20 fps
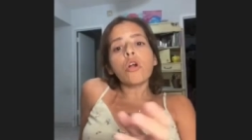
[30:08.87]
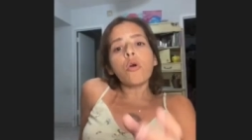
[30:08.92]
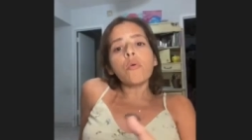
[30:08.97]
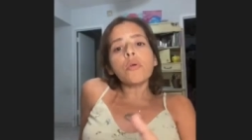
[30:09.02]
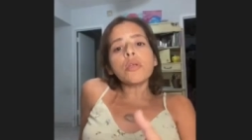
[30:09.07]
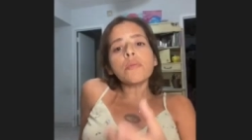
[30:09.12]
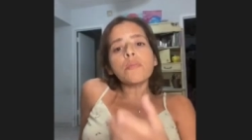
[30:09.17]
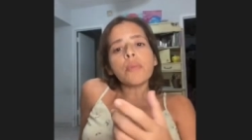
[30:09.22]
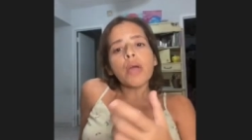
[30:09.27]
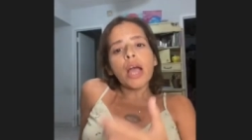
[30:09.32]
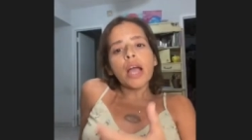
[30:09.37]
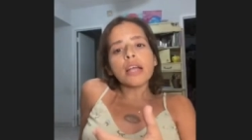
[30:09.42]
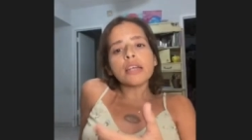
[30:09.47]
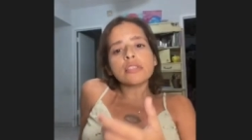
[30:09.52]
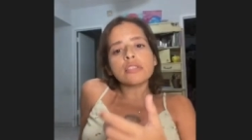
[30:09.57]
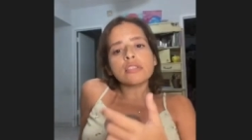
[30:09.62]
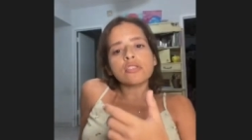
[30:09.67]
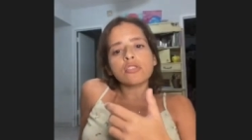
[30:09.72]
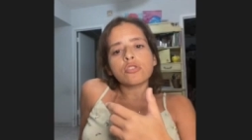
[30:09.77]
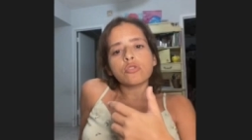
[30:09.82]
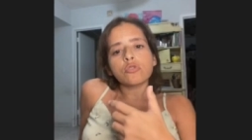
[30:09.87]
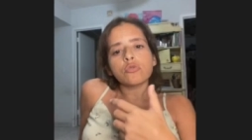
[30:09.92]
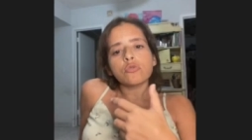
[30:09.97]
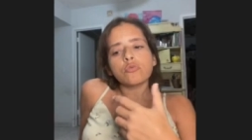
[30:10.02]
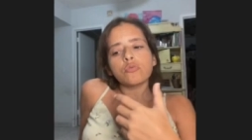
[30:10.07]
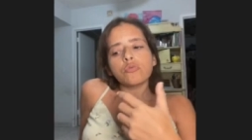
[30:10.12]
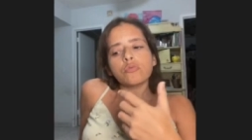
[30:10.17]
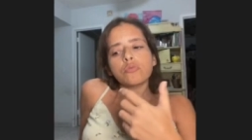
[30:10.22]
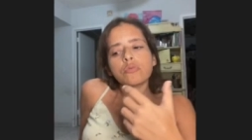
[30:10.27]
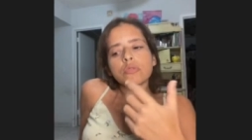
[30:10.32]
going back
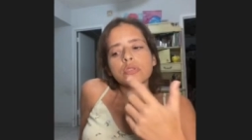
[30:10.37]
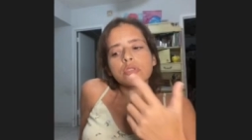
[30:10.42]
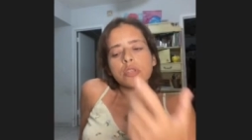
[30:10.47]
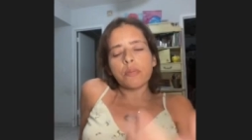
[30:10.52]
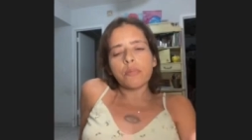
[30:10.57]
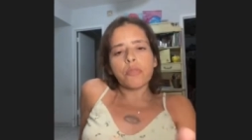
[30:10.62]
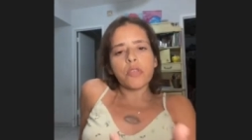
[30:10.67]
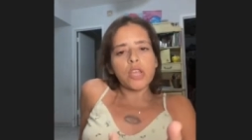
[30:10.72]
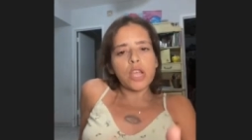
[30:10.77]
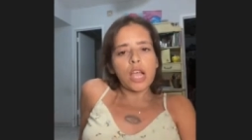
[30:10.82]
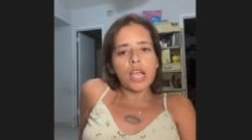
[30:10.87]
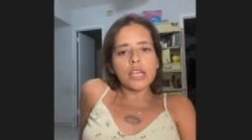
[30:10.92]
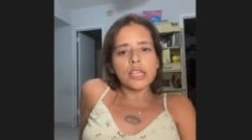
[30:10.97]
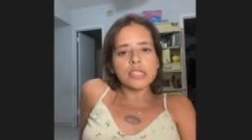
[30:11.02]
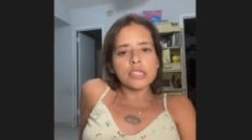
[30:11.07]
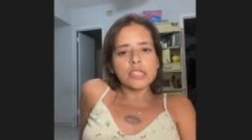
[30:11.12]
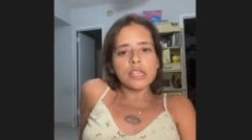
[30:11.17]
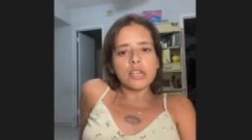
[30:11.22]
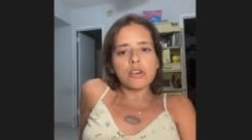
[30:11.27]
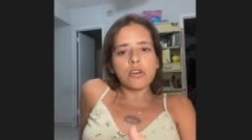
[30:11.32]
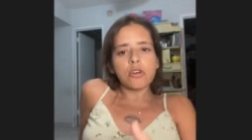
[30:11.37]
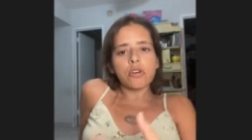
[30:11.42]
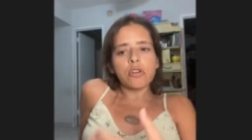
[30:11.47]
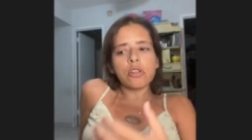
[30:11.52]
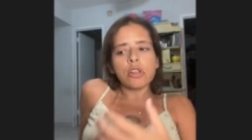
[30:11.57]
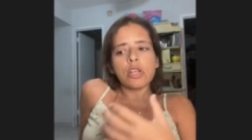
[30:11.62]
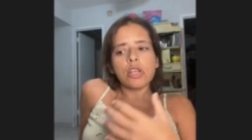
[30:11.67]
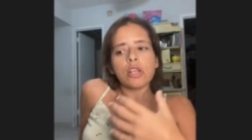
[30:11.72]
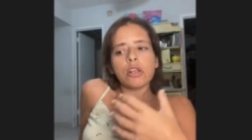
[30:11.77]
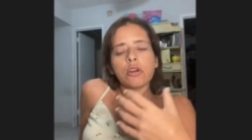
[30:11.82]
to something I had said
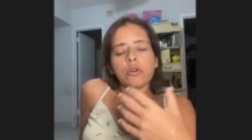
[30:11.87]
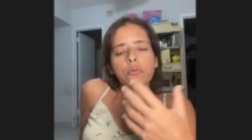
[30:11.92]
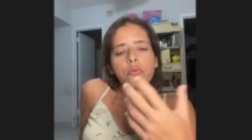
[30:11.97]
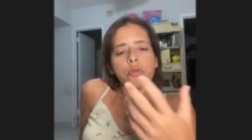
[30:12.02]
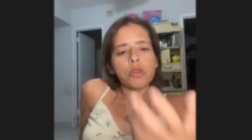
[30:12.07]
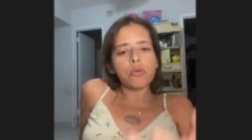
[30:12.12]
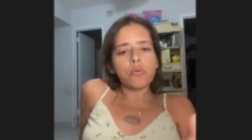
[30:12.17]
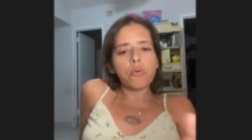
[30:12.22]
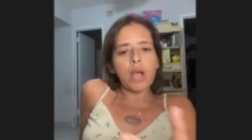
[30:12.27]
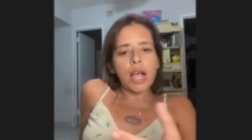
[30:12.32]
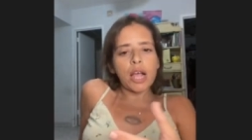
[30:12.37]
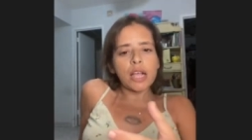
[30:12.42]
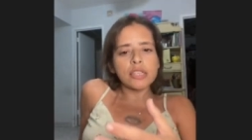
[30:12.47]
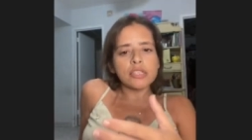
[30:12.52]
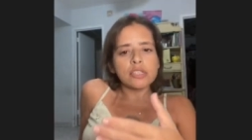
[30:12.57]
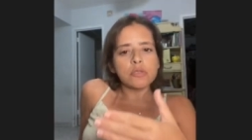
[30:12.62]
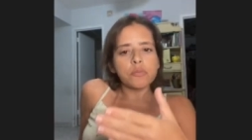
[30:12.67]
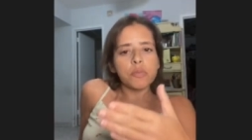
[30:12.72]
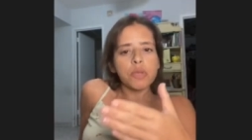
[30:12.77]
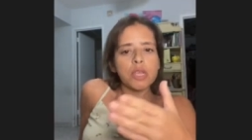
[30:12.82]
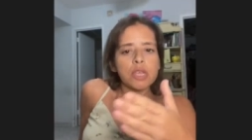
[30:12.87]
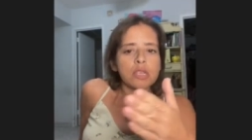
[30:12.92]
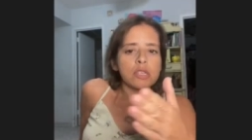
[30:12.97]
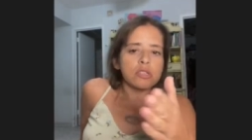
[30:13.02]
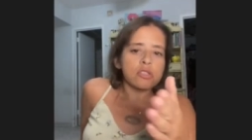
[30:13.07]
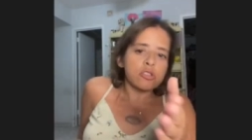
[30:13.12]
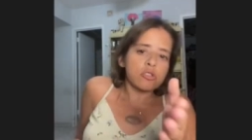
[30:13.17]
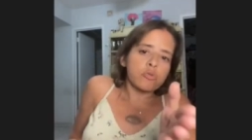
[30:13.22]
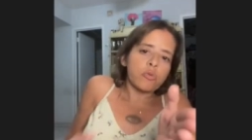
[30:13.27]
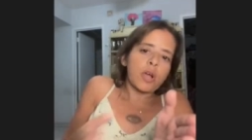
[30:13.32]
earlier when you asked
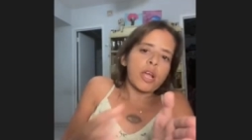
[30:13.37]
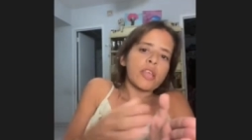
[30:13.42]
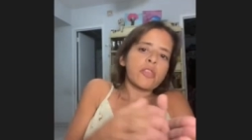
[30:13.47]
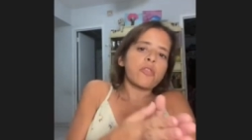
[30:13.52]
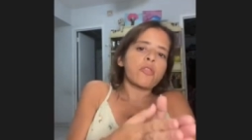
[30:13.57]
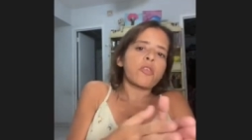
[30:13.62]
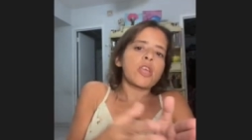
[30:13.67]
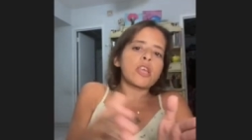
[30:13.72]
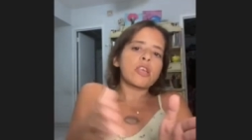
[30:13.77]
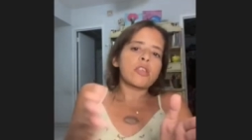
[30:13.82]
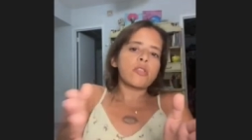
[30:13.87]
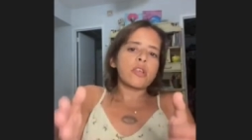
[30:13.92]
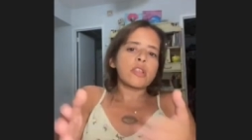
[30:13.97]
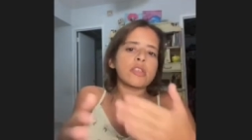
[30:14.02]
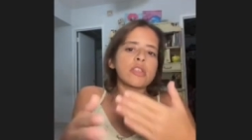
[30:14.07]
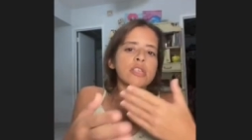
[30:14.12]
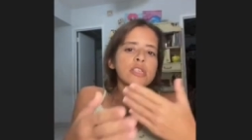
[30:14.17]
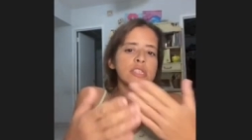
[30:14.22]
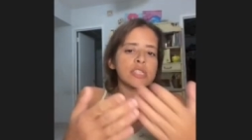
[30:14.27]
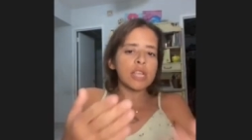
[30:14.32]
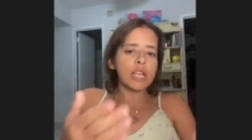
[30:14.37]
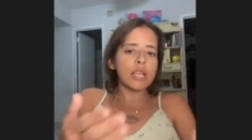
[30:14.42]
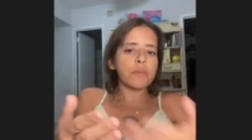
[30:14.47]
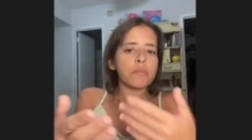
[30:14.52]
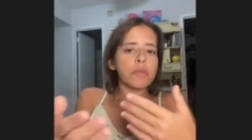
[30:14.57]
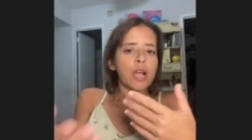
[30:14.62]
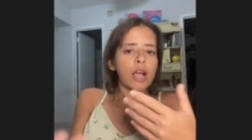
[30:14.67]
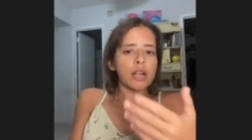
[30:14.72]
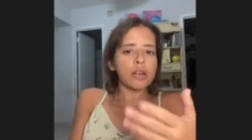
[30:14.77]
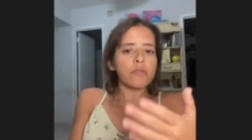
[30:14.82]
me, do I think that the
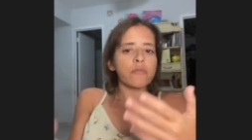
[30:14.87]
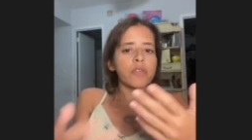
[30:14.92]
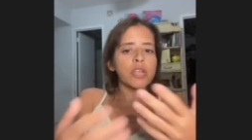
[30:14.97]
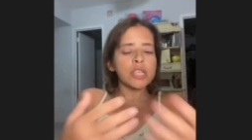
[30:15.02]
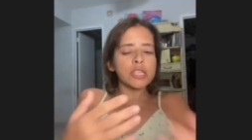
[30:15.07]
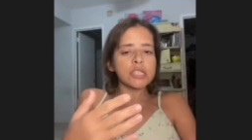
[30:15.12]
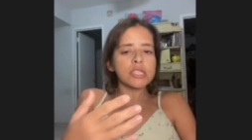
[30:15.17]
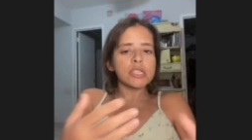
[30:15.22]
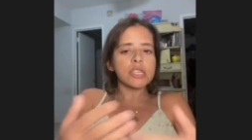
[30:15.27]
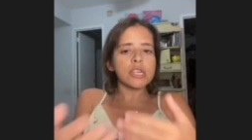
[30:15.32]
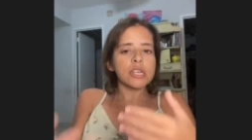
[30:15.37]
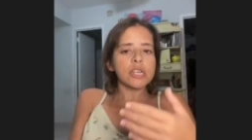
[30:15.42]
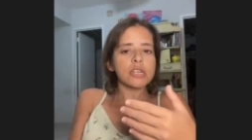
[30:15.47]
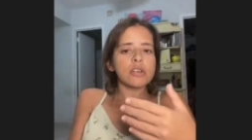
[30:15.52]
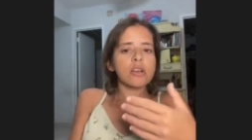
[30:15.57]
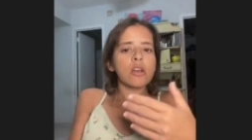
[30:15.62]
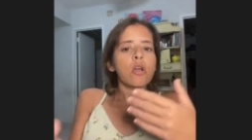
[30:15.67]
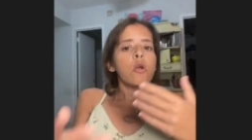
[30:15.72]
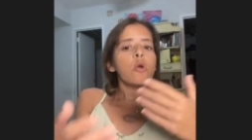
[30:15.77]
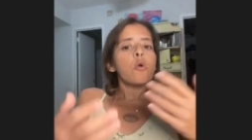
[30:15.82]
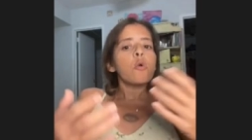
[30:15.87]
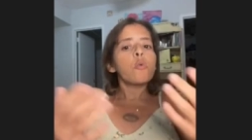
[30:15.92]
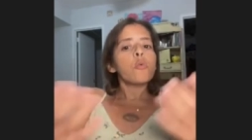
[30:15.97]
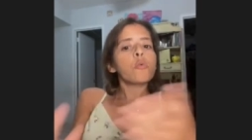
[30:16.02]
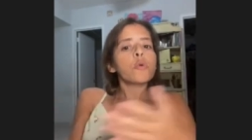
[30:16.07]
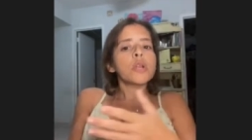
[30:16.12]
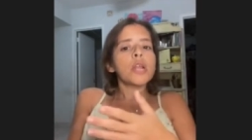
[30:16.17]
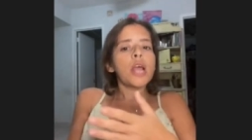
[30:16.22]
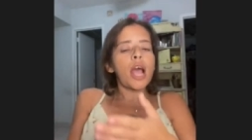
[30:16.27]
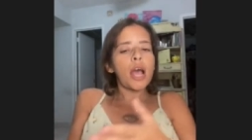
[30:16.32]
same kind of incident
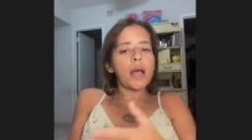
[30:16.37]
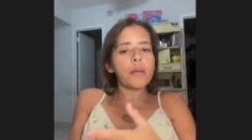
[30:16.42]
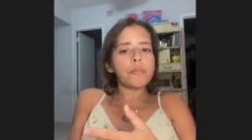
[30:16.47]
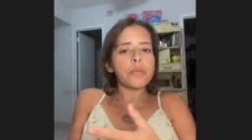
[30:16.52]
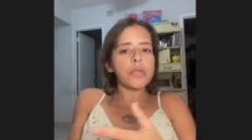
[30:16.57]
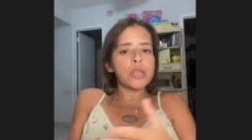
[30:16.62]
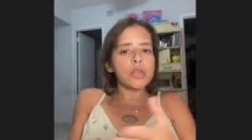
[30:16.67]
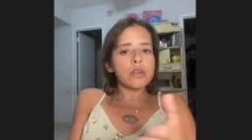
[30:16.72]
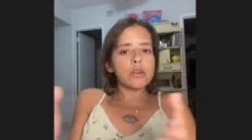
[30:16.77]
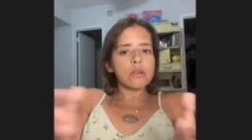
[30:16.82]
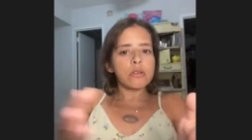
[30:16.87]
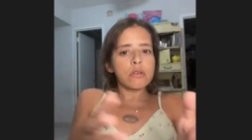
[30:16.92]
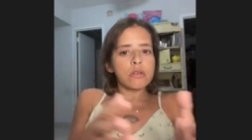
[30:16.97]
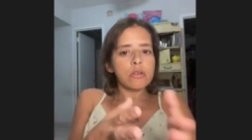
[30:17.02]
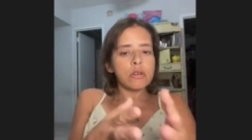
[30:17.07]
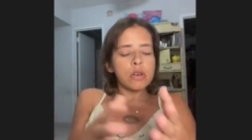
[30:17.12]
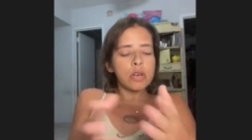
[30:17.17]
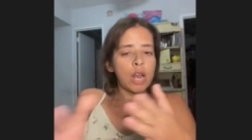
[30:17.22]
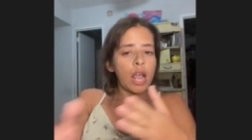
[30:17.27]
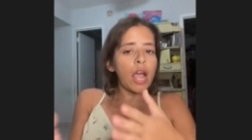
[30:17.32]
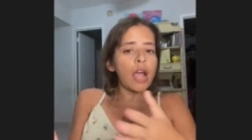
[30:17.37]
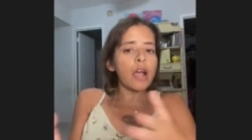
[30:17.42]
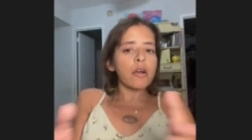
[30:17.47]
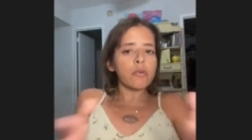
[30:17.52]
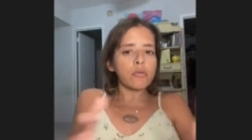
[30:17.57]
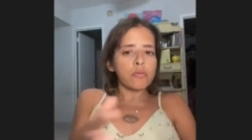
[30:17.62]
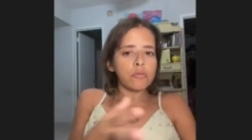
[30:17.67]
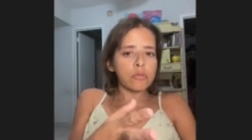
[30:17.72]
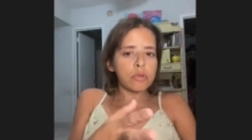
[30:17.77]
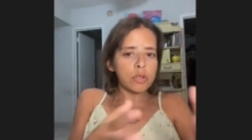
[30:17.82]
would happen
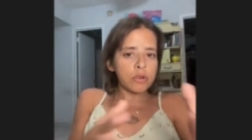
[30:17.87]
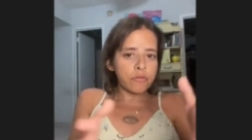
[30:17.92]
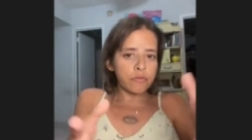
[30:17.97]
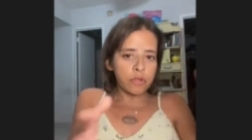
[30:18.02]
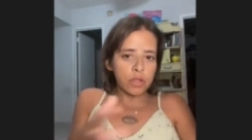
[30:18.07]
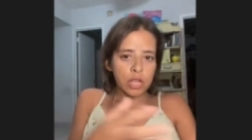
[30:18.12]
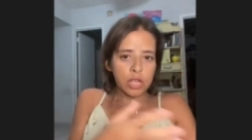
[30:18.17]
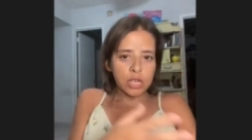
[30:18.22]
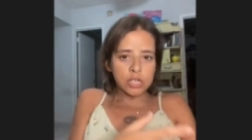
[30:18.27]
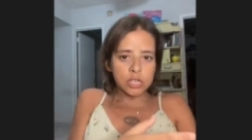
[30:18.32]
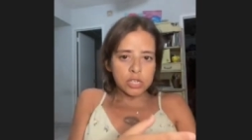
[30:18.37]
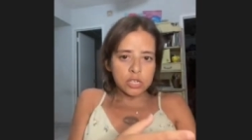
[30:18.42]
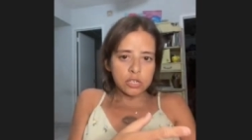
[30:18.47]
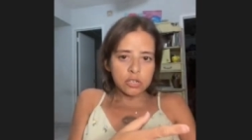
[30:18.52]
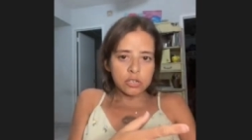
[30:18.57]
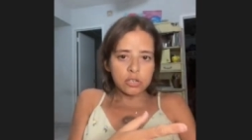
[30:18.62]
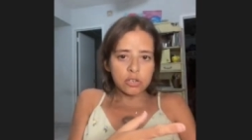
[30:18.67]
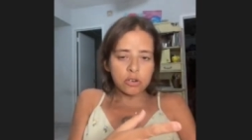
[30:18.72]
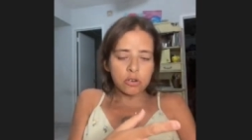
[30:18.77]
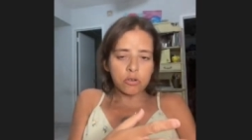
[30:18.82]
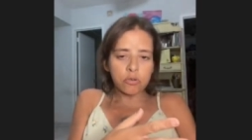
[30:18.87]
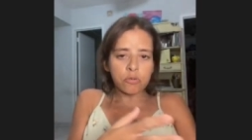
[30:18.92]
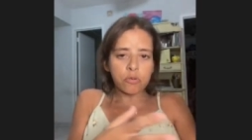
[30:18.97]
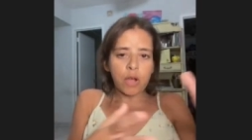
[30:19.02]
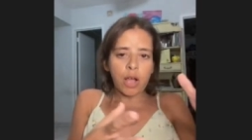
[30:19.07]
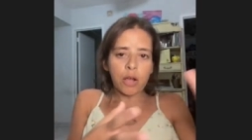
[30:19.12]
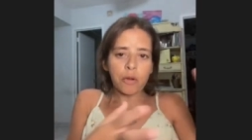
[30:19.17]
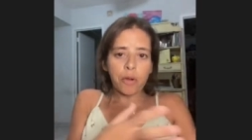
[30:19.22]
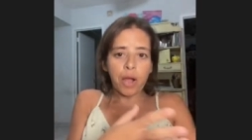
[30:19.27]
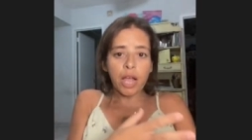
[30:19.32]
now in relation to, you know,
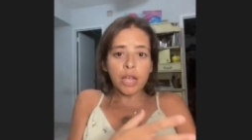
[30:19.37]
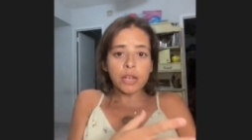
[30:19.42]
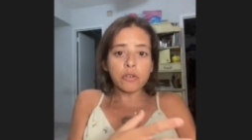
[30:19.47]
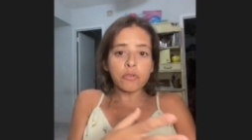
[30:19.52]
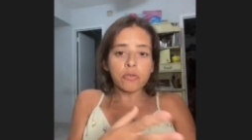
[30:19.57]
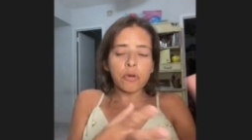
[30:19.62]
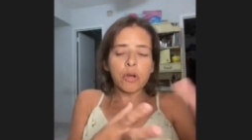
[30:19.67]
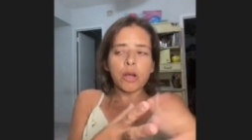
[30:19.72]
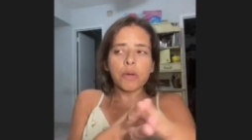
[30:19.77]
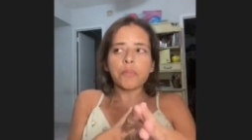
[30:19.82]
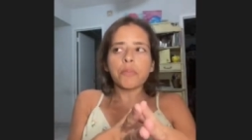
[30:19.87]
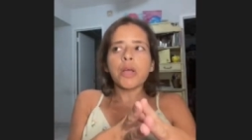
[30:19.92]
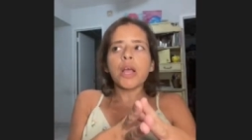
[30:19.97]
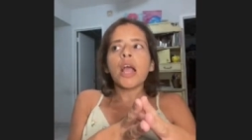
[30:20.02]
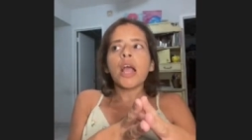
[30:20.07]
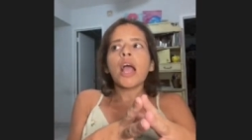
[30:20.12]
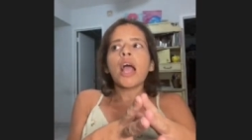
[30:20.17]
how I grew up?